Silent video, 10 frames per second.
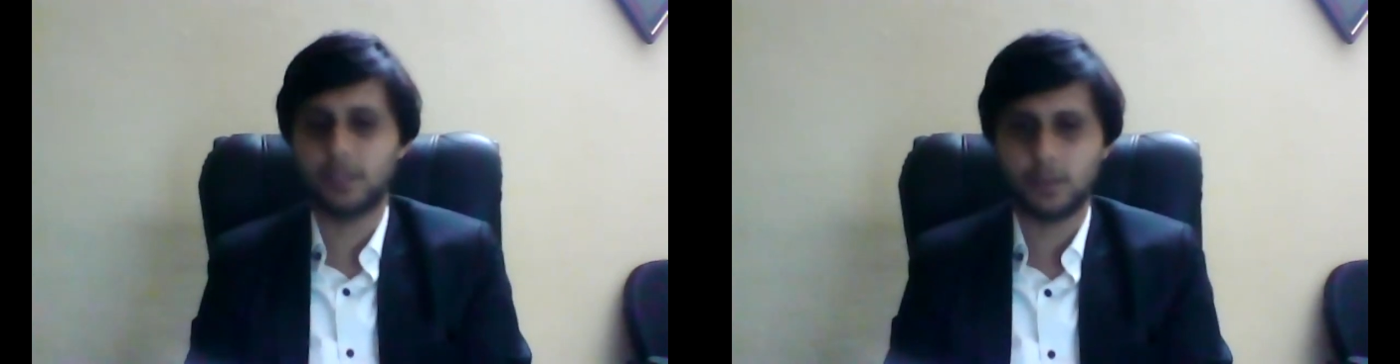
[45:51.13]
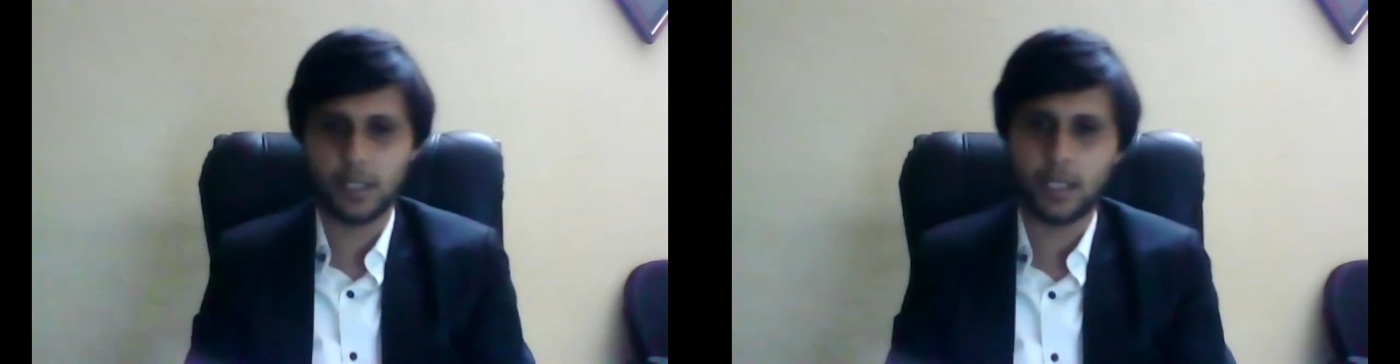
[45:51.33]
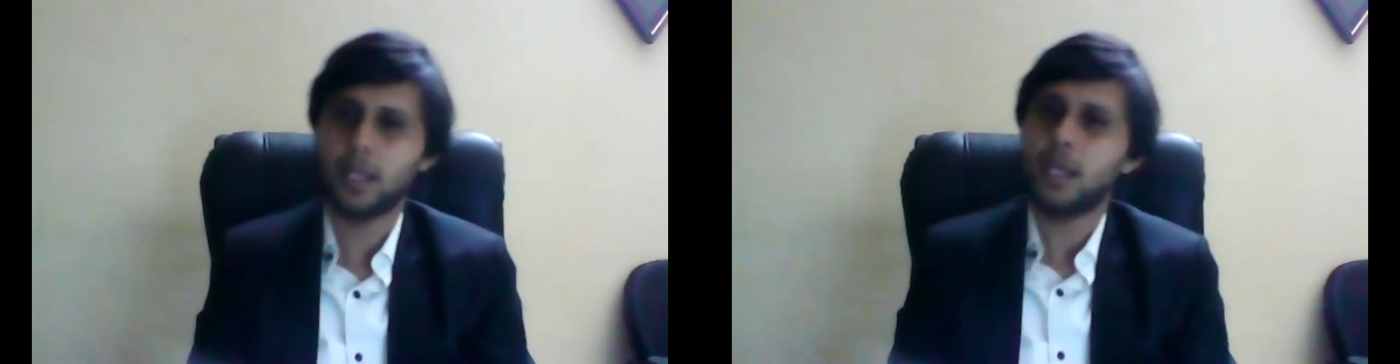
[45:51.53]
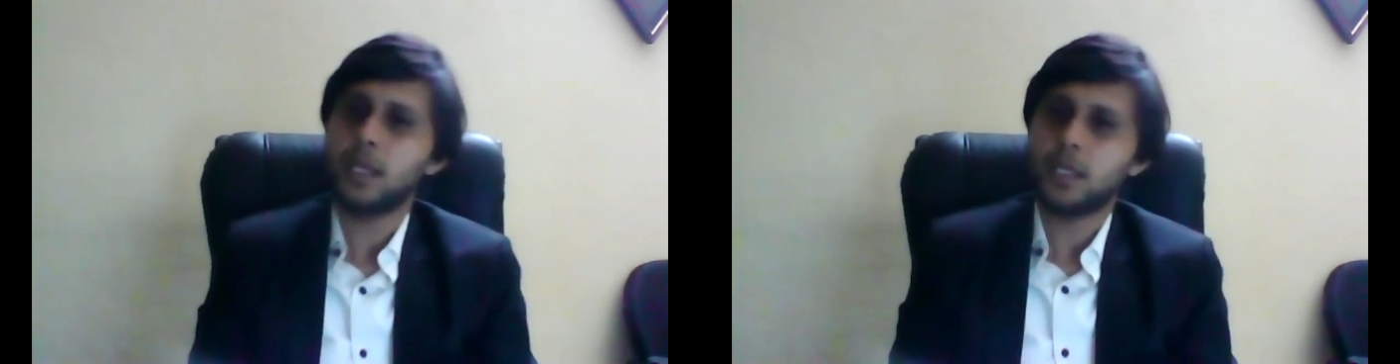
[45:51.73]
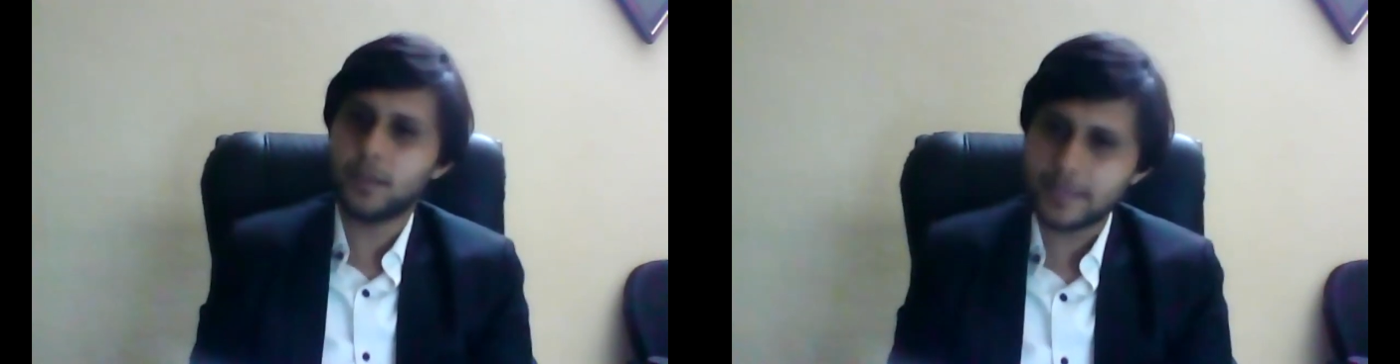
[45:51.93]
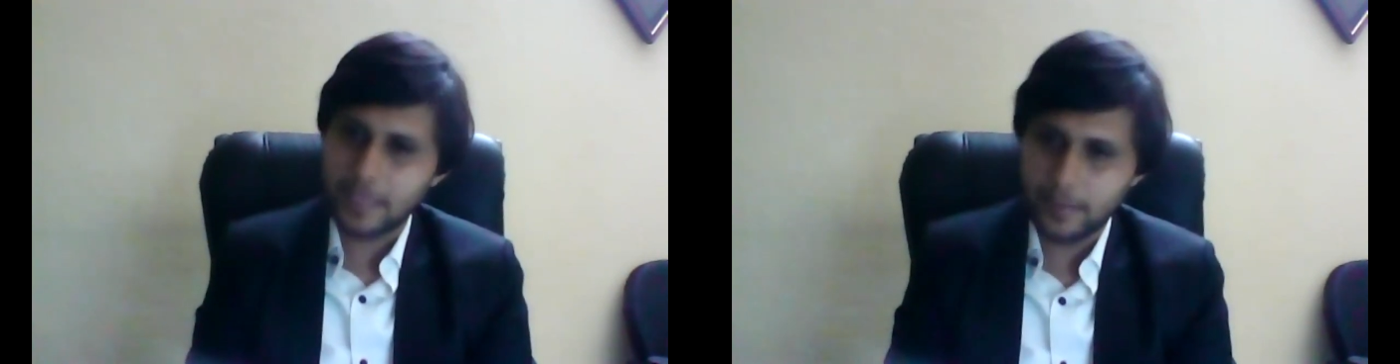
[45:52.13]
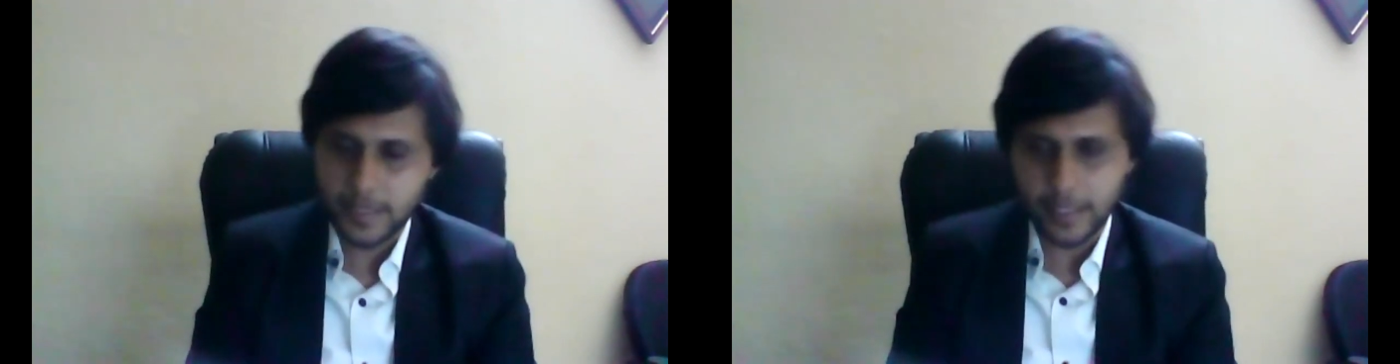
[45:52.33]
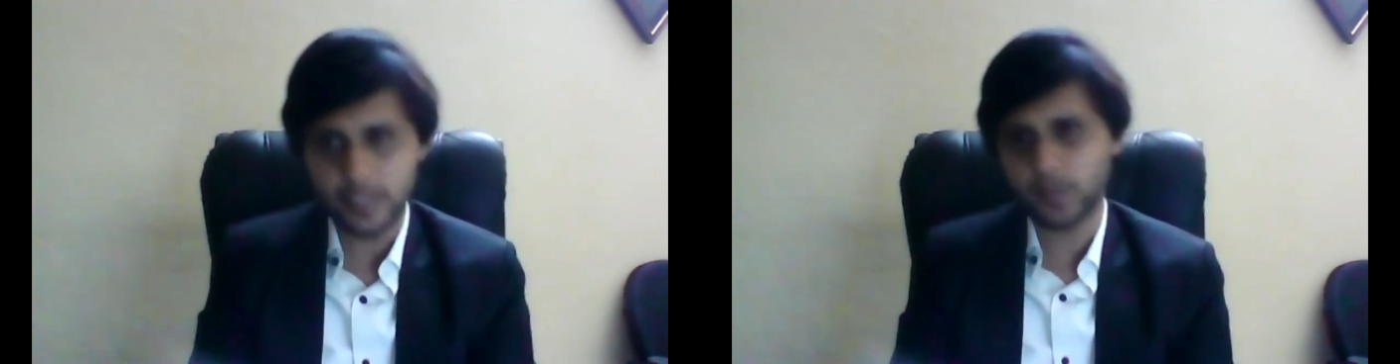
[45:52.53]
think you can. Even
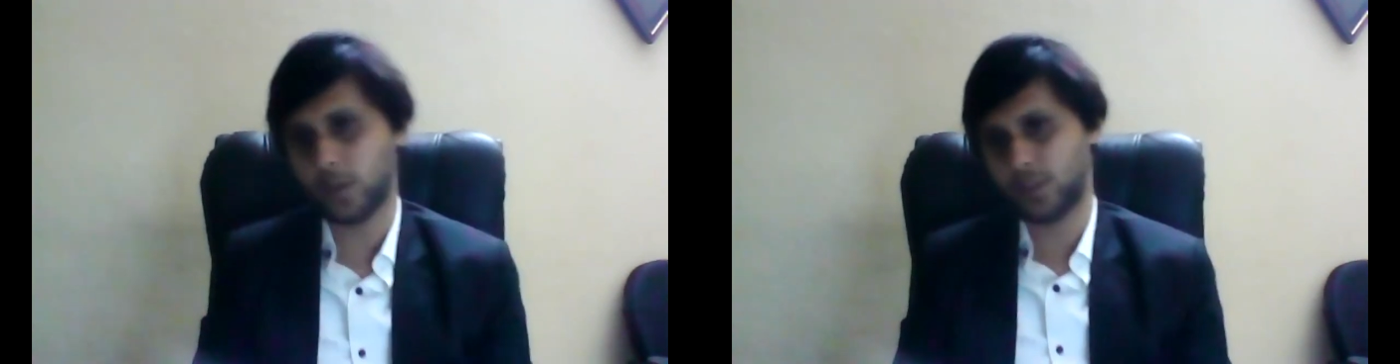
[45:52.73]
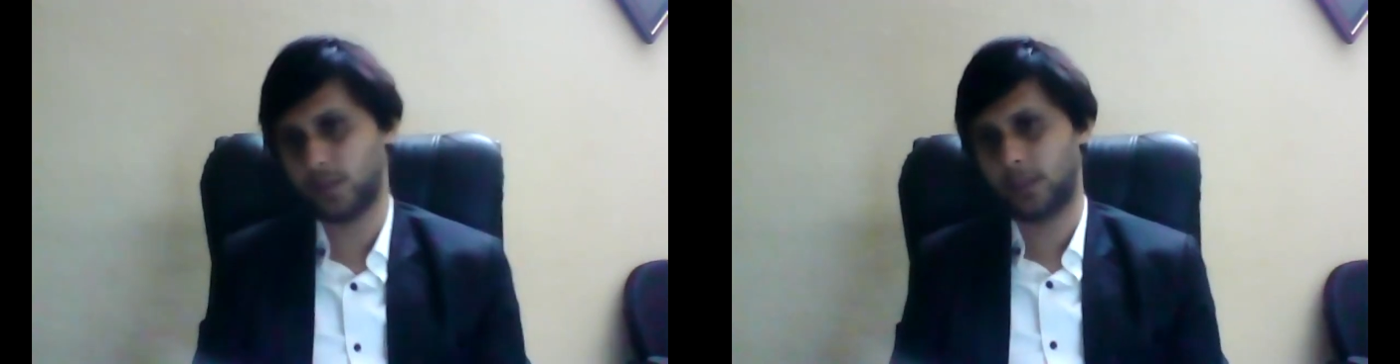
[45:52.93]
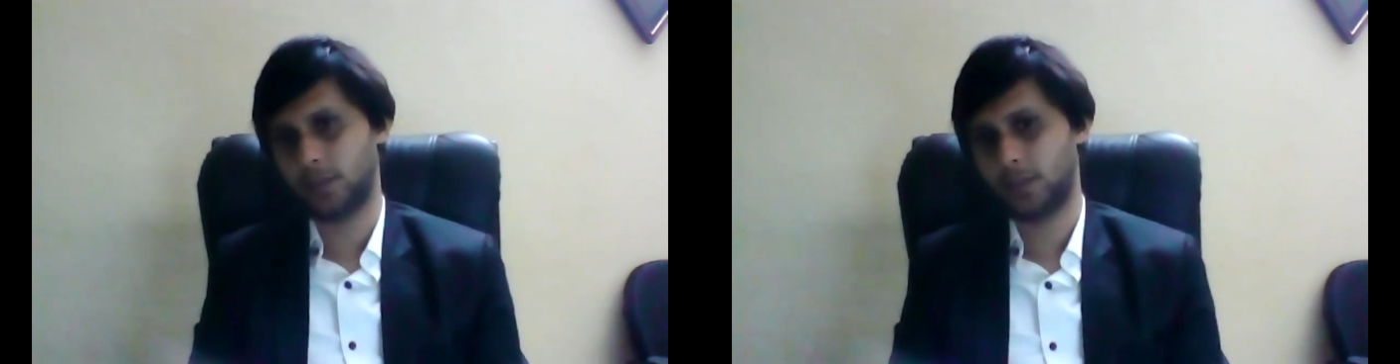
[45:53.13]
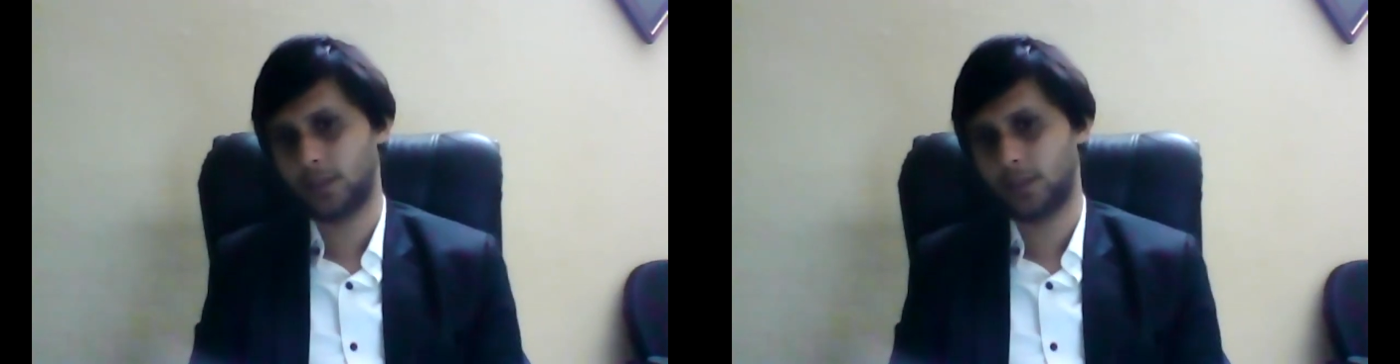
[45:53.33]
self-study is possible.